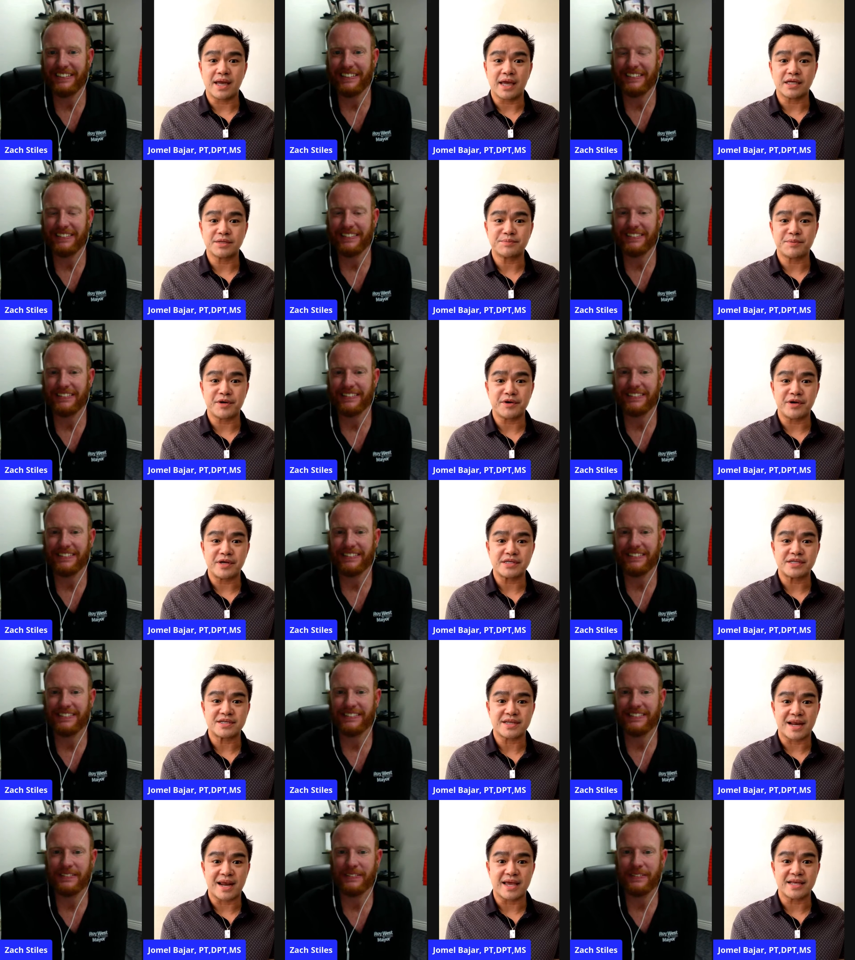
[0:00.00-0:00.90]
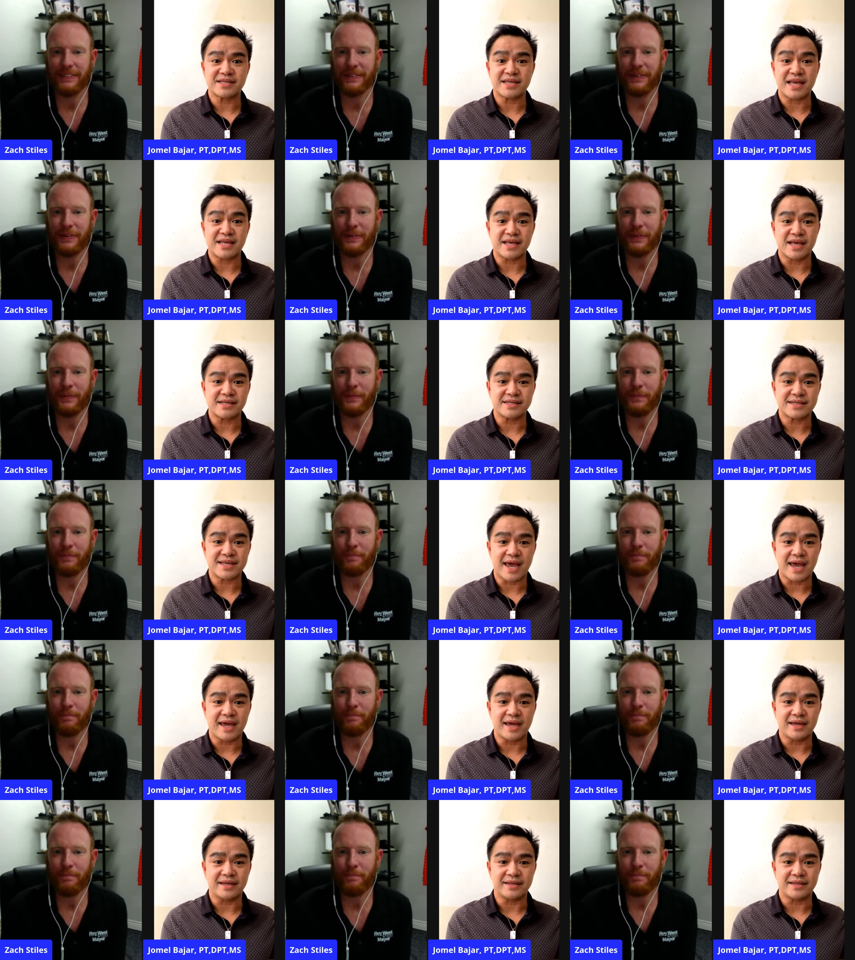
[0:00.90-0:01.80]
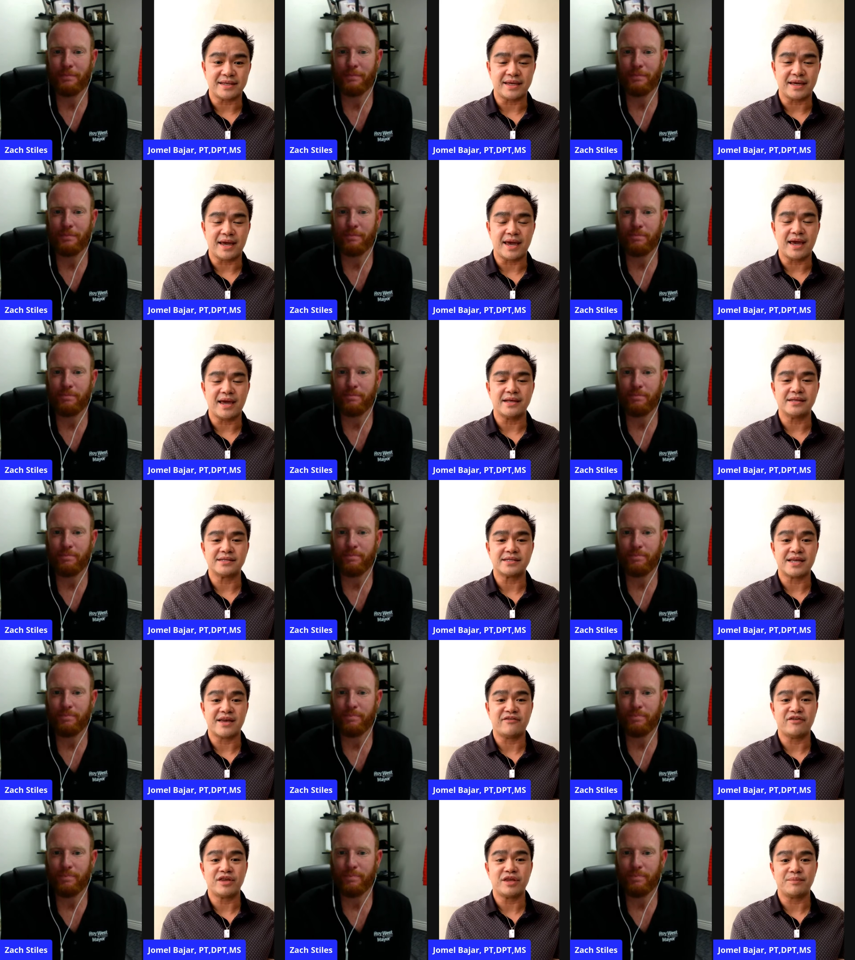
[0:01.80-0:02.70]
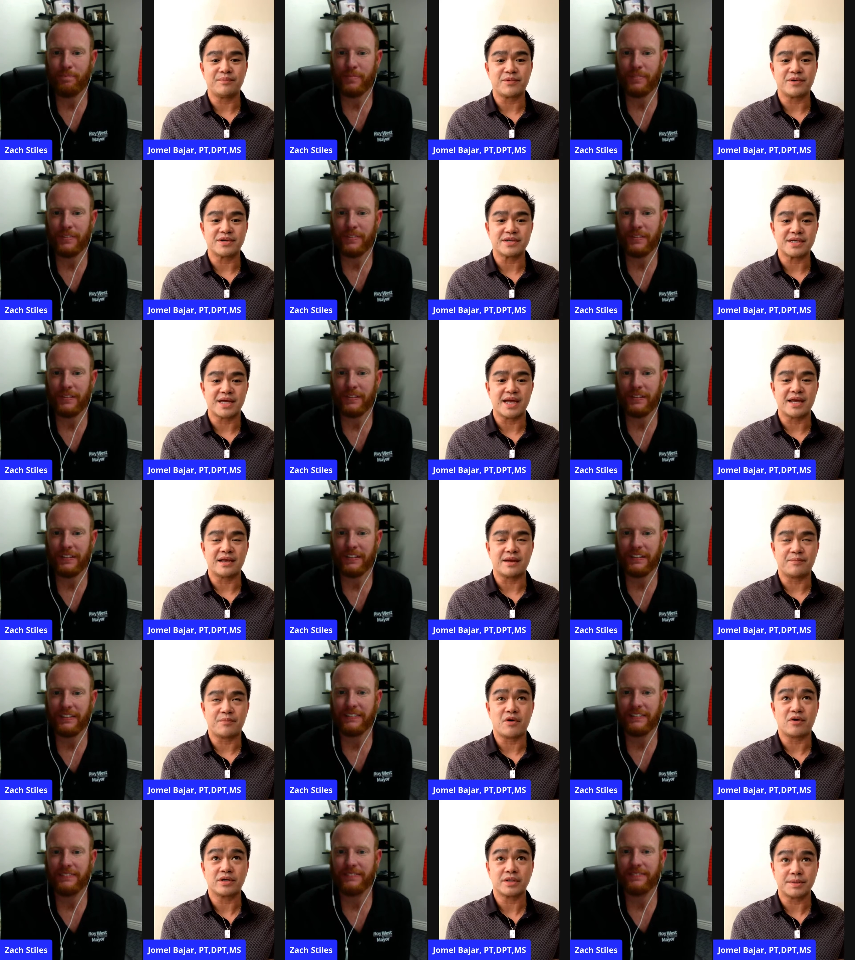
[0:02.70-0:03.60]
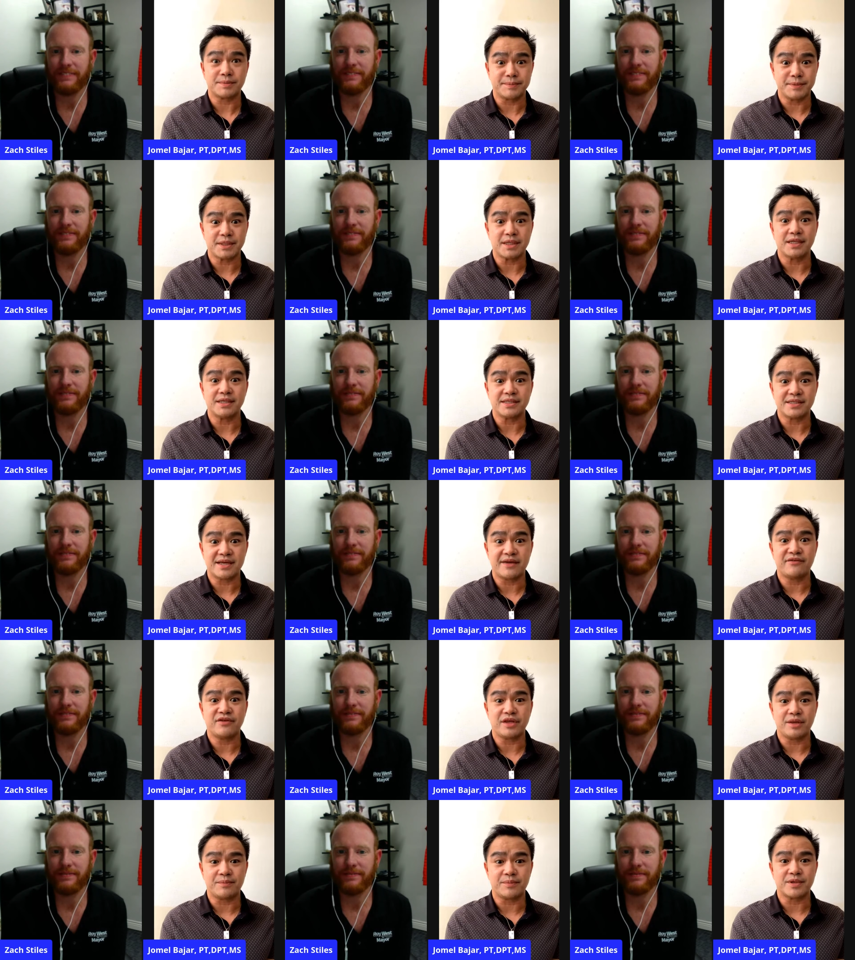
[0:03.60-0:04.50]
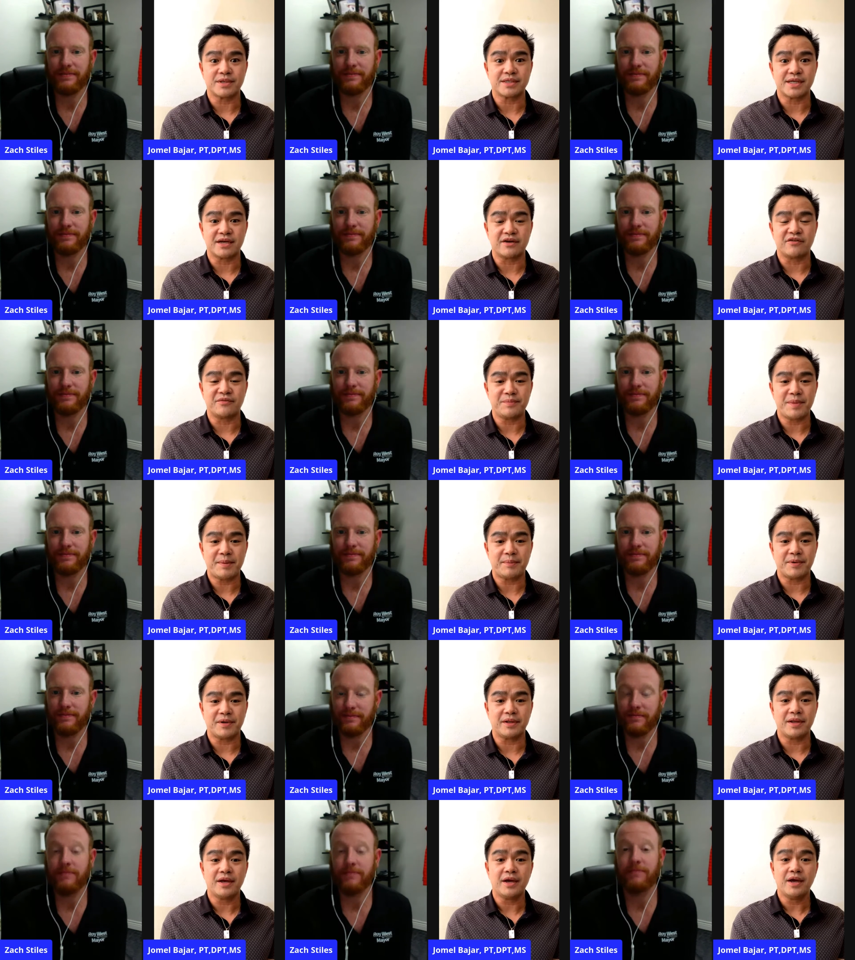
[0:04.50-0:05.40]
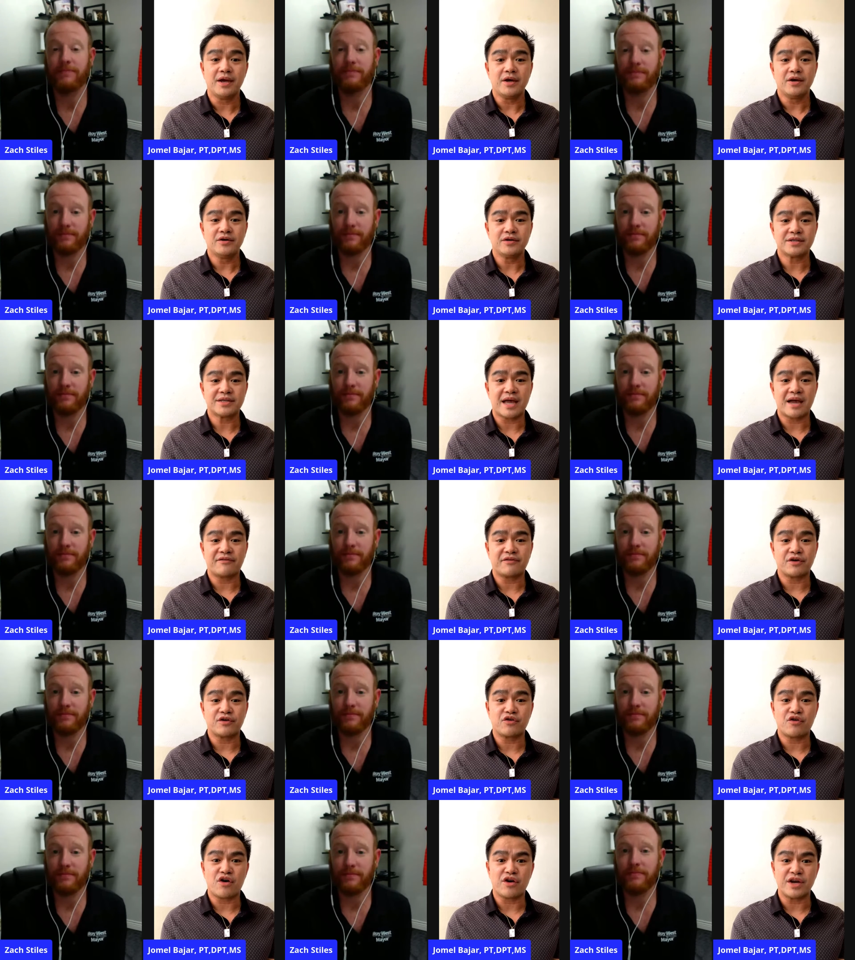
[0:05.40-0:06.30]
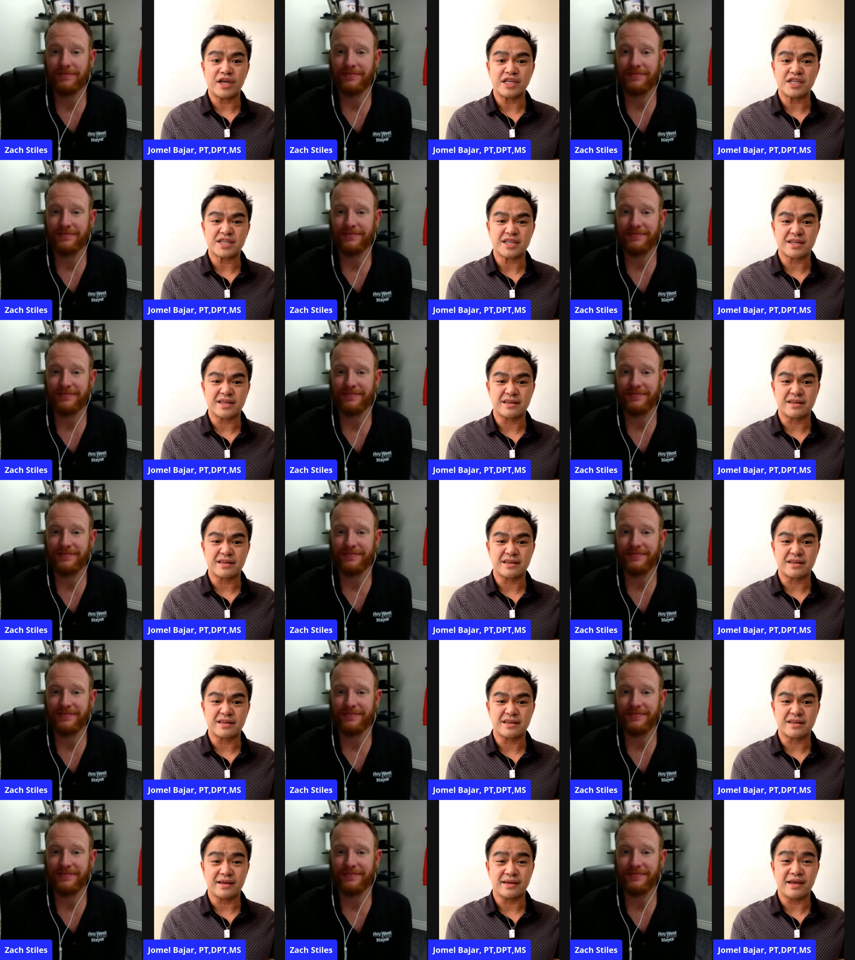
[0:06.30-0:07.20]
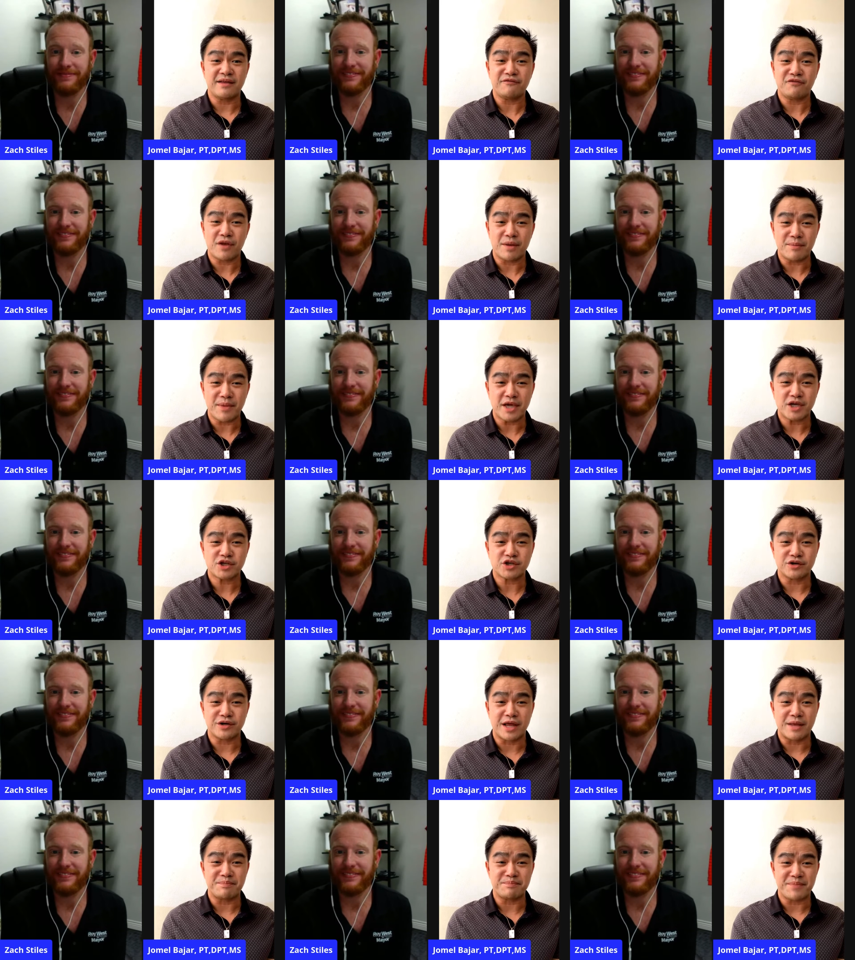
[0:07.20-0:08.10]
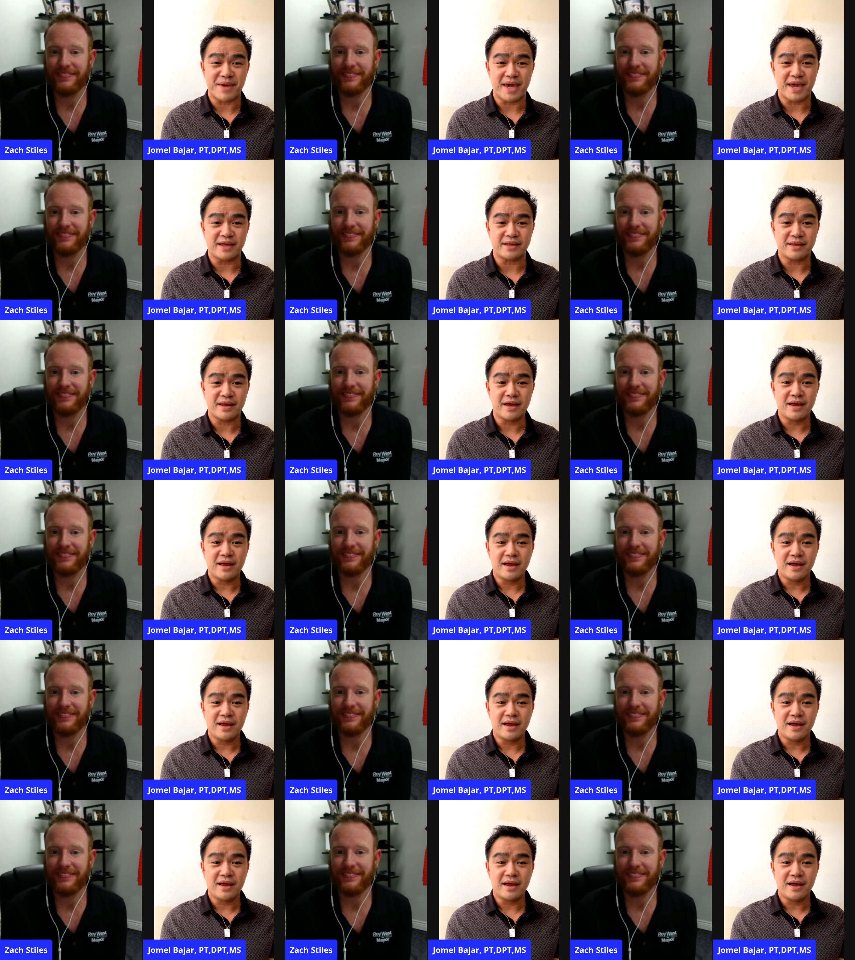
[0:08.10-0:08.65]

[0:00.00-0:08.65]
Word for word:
Speaker 1: experience stress and anxiety, and 70%, approximately 70% of people who suffer chronic stress uh, inflammation and pain